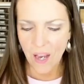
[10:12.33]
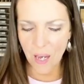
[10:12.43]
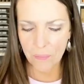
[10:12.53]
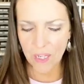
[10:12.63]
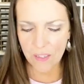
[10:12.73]

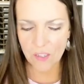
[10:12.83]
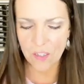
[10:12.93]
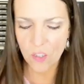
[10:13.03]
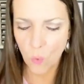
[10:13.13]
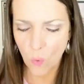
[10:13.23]
Um, next
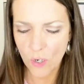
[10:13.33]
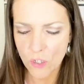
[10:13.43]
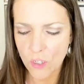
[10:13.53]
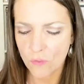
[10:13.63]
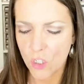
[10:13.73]
is the
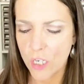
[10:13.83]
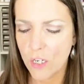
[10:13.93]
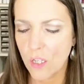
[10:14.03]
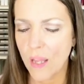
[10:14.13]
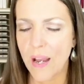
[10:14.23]
Words of
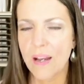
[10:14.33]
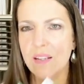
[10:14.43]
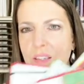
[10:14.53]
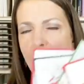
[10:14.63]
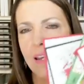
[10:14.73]
Cheer
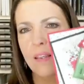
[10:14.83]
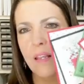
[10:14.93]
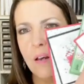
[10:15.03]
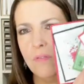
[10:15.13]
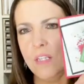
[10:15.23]
class. I
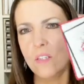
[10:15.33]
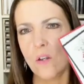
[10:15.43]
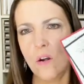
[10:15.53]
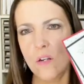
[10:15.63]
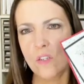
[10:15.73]
love these
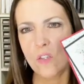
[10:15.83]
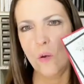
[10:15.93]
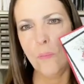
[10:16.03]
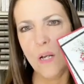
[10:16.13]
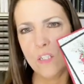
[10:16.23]
cards
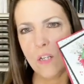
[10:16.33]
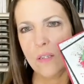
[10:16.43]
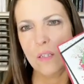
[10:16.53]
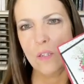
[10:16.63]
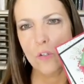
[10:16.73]
so much. I
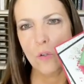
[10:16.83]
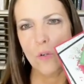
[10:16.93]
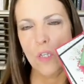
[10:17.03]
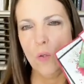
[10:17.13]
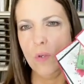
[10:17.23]
think they're so
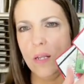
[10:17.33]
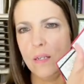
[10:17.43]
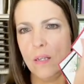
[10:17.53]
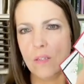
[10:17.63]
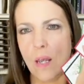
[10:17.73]
cute. And
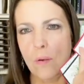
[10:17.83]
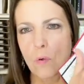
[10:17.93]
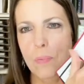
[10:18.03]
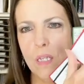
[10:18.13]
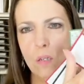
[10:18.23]
yes, I
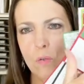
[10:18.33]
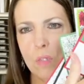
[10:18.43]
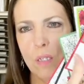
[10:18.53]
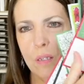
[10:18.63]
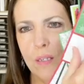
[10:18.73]
will be
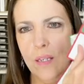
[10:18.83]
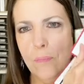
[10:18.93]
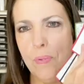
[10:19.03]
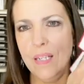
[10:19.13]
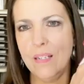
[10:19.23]
using the
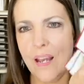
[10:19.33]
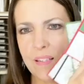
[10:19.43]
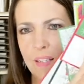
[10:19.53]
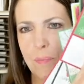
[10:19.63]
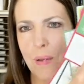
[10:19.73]
Be
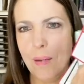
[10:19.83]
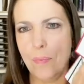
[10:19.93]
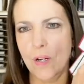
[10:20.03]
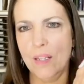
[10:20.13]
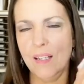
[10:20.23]
Dazzling
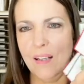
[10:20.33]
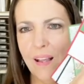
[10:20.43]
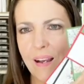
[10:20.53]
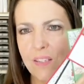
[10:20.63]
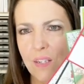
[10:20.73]
paper in the
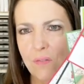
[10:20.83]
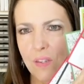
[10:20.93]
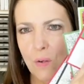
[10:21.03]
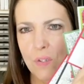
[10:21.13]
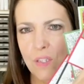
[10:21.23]
class, even
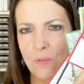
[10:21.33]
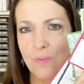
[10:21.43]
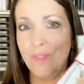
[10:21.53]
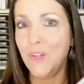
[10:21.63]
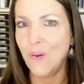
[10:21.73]
though it's
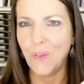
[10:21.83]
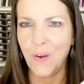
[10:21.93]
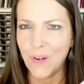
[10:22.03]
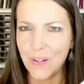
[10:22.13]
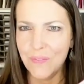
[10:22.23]
no
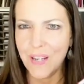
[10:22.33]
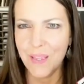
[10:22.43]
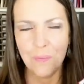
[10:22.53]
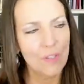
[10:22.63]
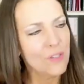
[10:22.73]
longer
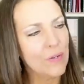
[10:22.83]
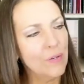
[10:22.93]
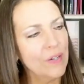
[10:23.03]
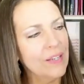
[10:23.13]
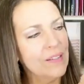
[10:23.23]
available. So
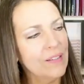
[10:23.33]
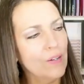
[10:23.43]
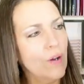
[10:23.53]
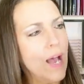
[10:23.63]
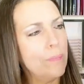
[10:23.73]
you'll get
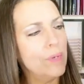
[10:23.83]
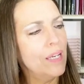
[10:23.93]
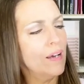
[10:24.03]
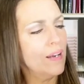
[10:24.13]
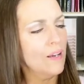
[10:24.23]
little happy
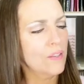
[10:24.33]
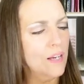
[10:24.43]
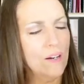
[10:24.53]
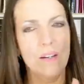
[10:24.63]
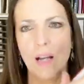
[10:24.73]
cut out
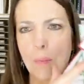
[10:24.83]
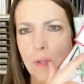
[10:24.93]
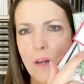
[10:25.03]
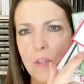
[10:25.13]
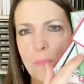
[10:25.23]
there and a
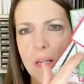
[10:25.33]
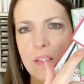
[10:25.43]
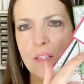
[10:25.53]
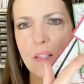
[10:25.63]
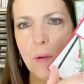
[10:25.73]
couple of other
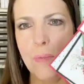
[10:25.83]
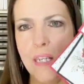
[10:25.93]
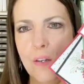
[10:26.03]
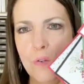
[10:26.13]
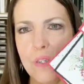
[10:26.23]
pieces I'll be
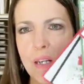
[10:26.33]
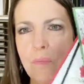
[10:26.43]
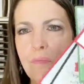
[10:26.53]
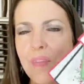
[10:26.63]
using.